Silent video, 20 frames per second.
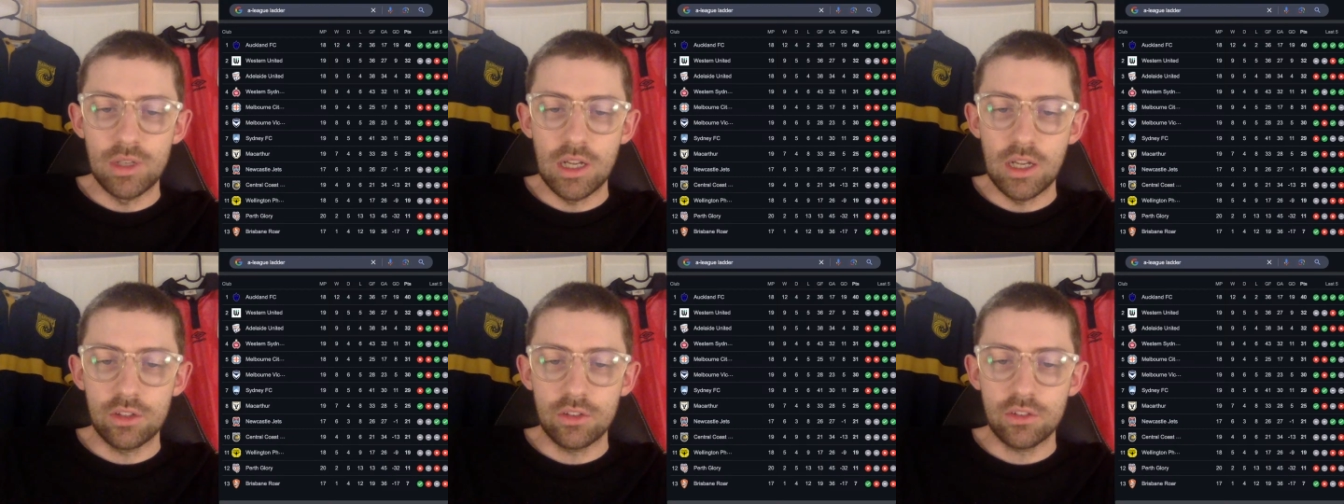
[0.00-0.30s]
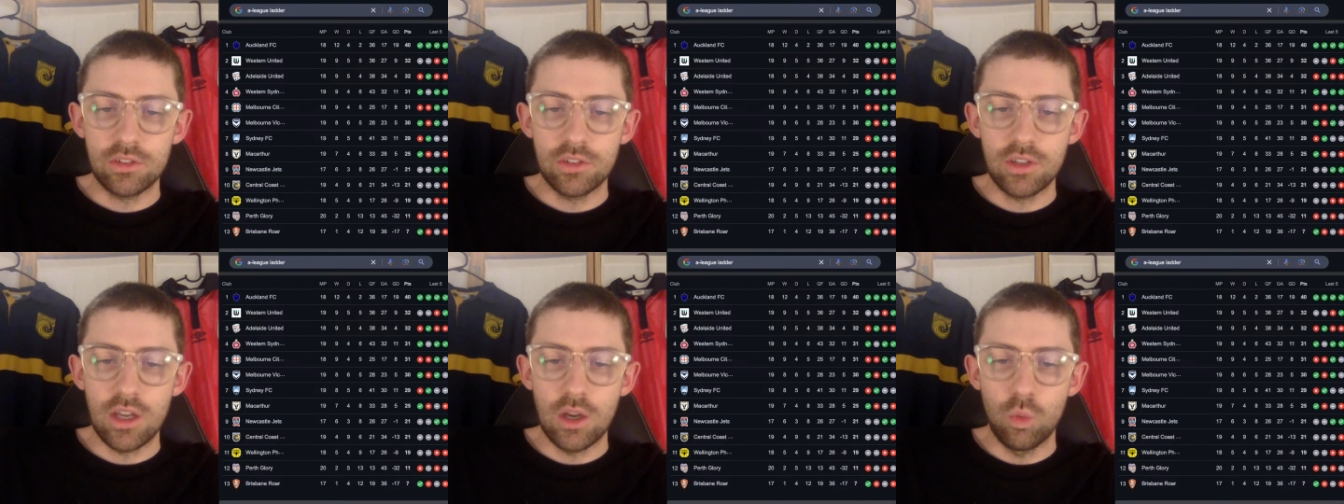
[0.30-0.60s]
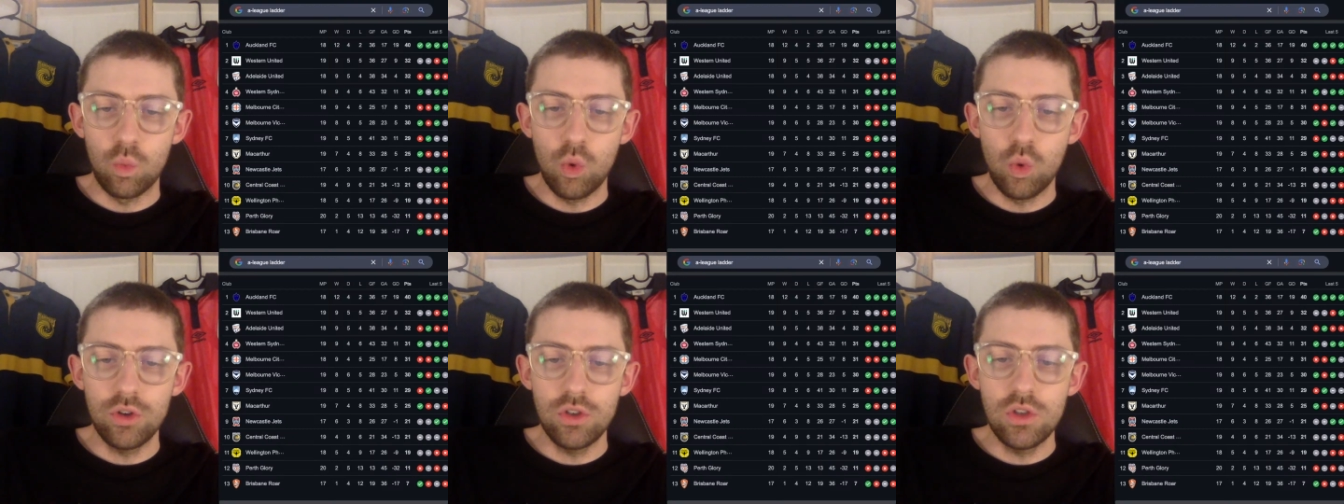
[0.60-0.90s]
asks,
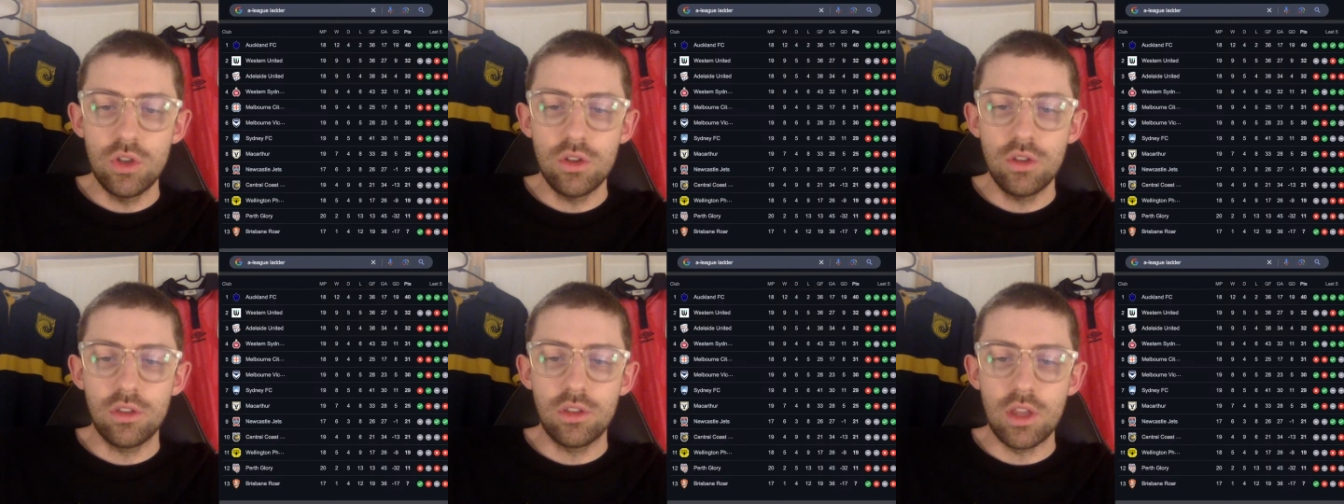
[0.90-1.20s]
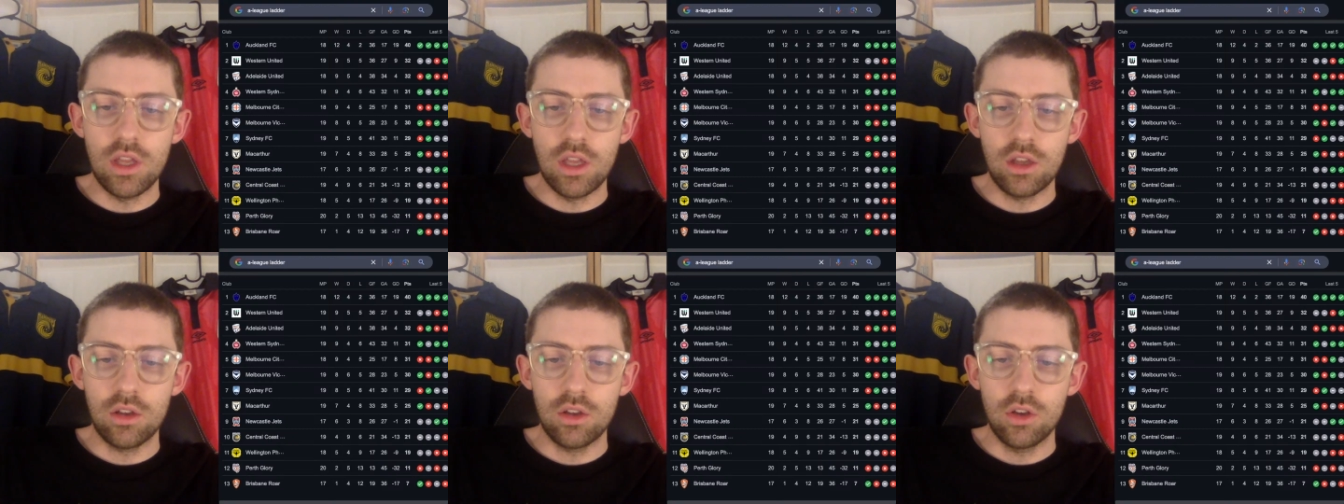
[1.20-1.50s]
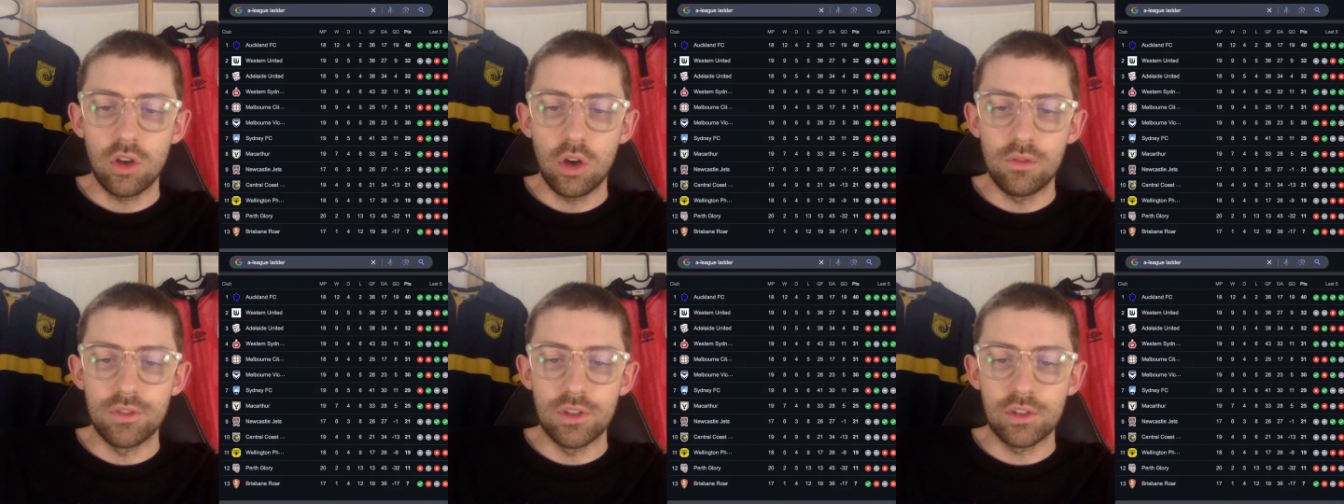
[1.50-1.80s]
what do you think
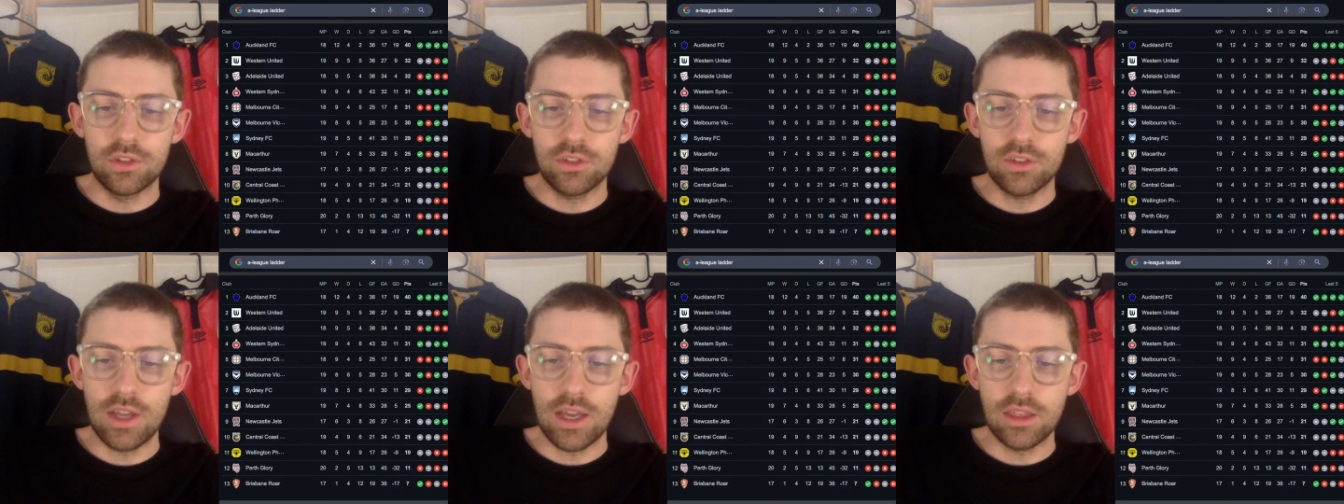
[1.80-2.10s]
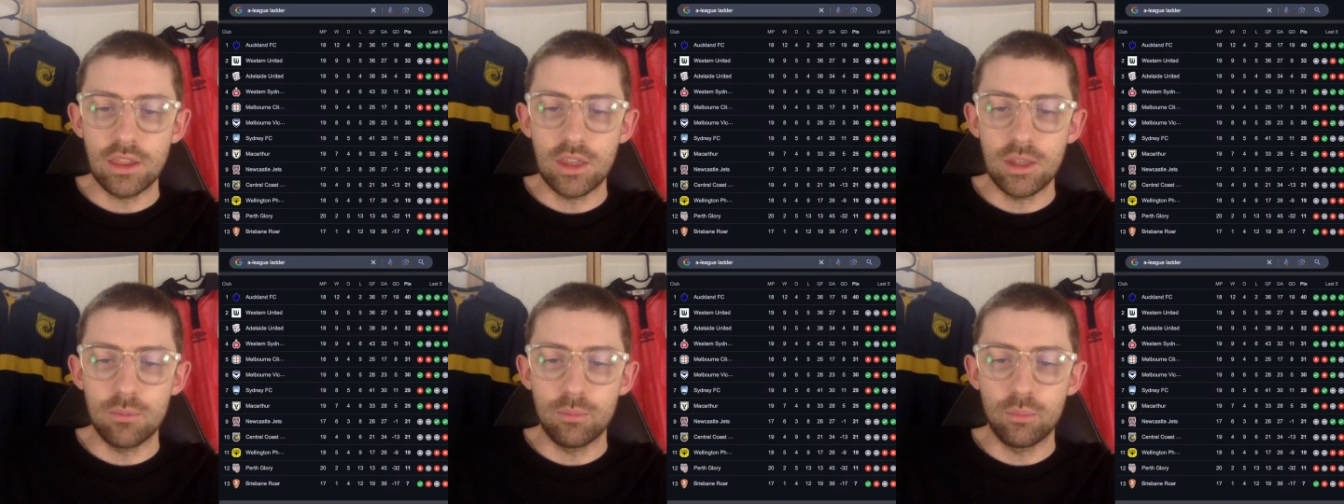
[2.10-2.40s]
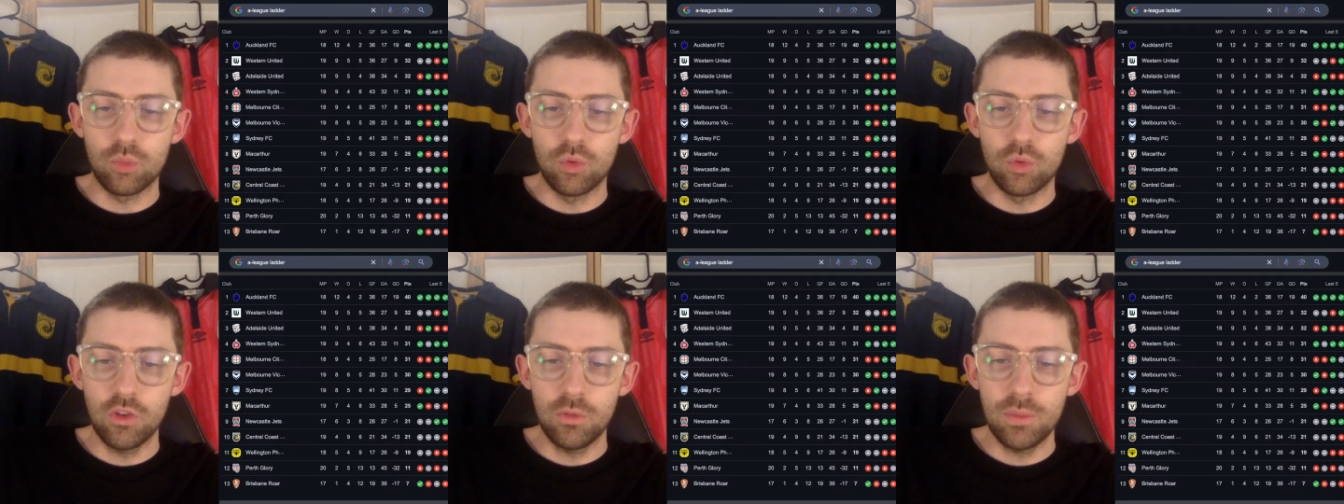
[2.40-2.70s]
of the stat that
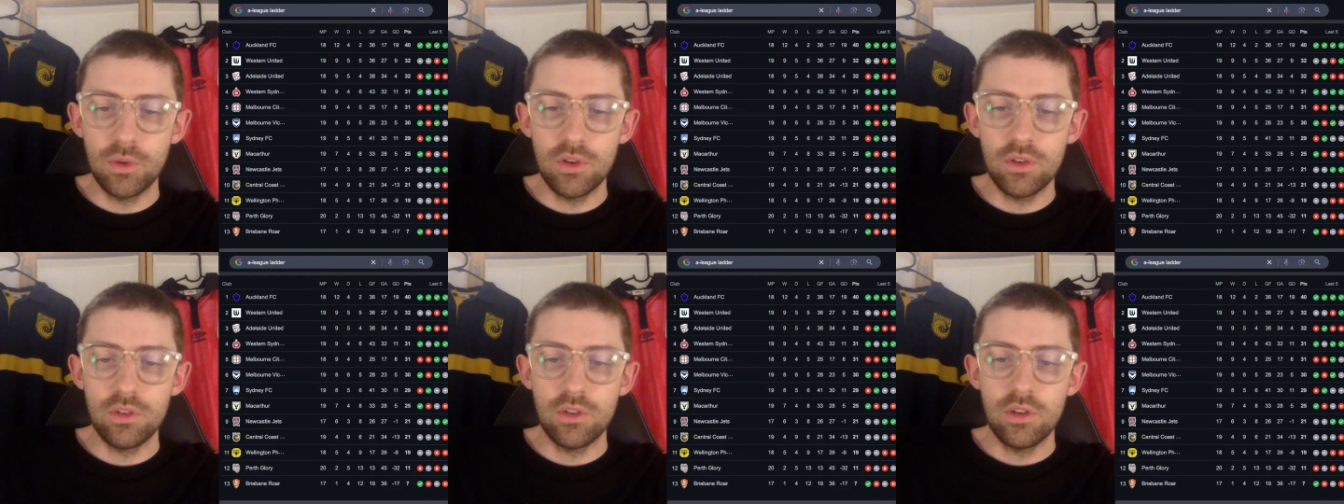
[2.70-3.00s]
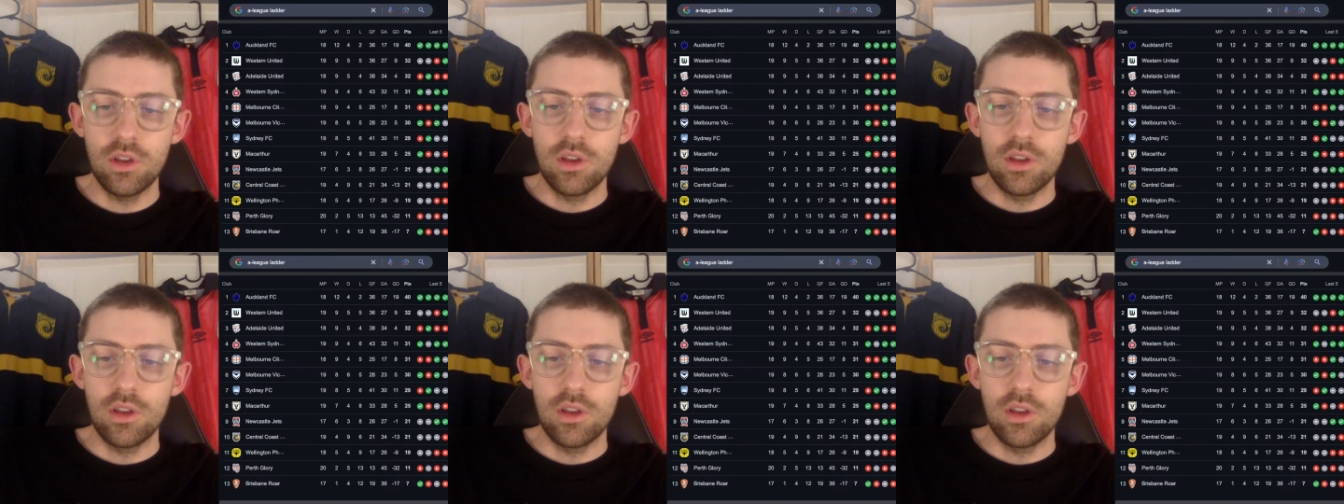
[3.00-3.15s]
Brisbane